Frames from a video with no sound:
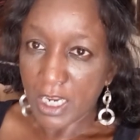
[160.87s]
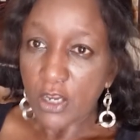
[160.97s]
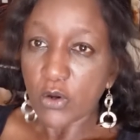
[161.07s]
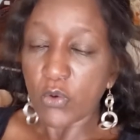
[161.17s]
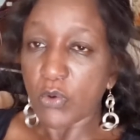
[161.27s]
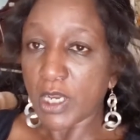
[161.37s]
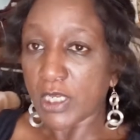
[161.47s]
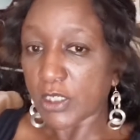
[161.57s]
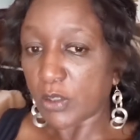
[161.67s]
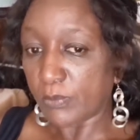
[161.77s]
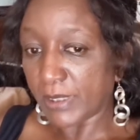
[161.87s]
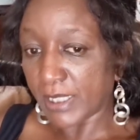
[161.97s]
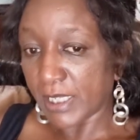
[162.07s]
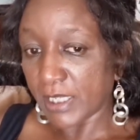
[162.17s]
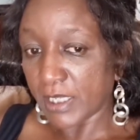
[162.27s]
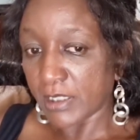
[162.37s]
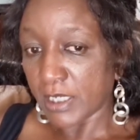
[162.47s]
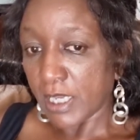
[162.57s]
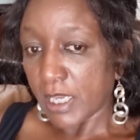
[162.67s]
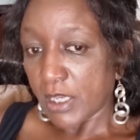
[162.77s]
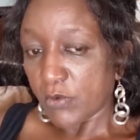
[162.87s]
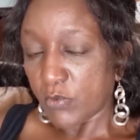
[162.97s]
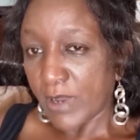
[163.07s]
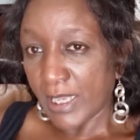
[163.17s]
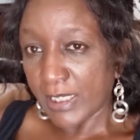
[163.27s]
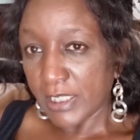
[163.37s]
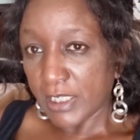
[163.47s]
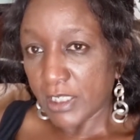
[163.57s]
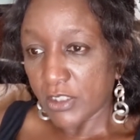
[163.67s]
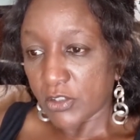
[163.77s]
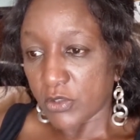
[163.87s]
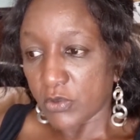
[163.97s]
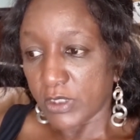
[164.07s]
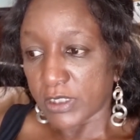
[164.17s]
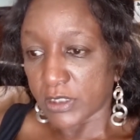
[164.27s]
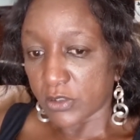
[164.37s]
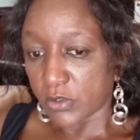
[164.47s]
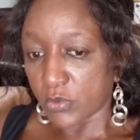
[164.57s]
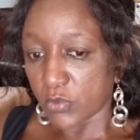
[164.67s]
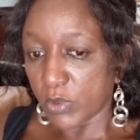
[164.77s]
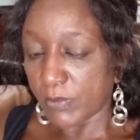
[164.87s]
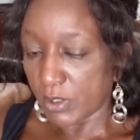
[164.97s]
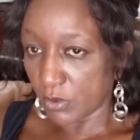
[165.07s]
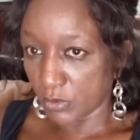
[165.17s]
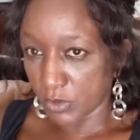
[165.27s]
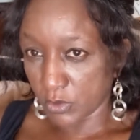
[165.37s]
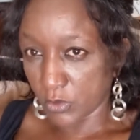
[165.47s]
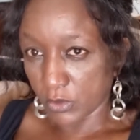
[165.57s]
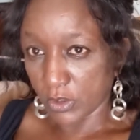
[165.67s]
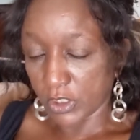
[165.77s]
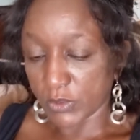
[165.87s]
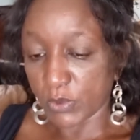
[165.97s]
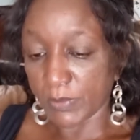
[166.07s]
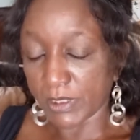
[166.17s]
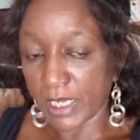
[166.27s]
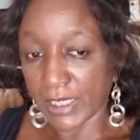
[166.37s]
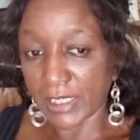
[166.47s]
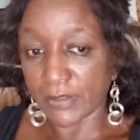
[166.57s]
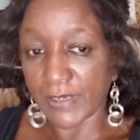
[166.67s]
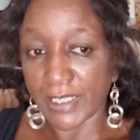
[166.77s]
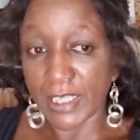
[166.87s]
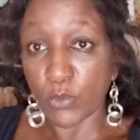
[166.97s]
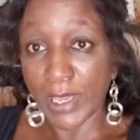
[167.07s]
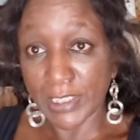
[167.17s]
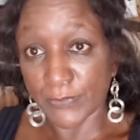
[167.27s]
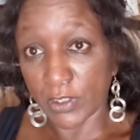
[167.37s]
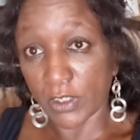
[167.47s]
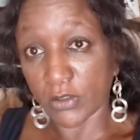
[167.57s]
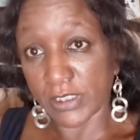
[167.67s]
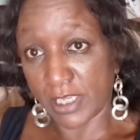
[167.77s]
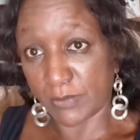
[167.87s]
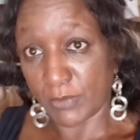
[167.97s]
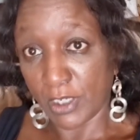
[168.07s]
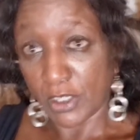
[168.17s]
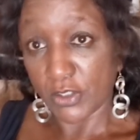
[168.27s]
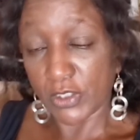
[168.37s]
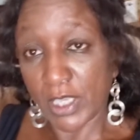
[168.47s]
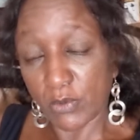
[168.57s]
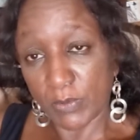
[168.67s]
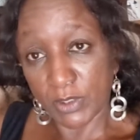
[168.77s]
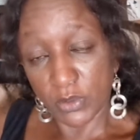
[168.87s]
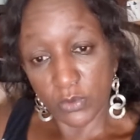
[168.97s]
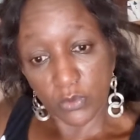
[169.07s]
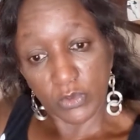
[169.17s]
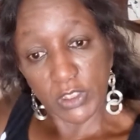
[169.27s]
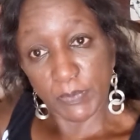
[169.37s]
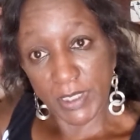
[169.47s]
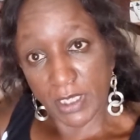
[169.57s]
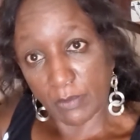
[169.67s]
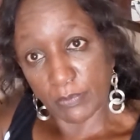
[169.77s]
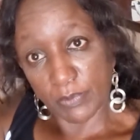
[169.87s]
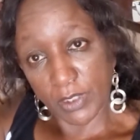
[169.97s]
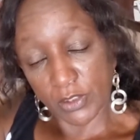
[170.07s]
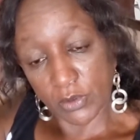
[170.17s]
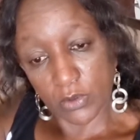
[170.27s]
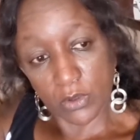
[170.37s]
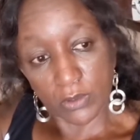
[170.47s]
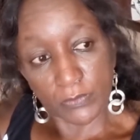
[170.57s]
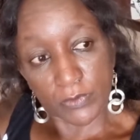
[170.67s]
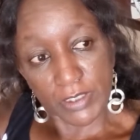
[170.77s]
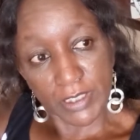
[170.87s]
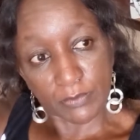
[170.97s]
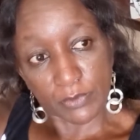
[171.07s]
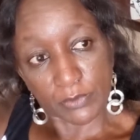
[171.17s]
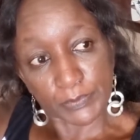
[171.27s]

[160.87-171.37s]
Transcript: who are complaining, and rarely do you listen to women also, because women are kind of like, he waits for a long time to get women to speak up and to call, for example.